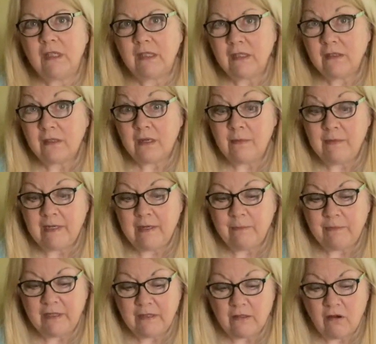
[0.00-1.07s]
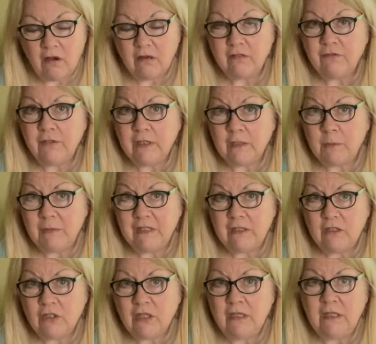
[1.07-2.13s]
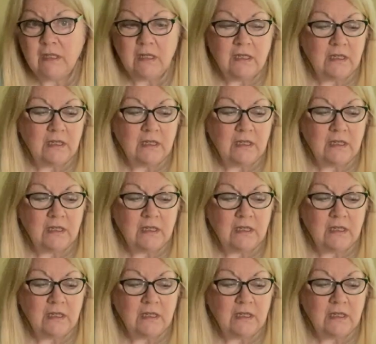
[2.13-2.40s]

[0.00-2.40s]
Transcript: like it's coming up in the conflict position.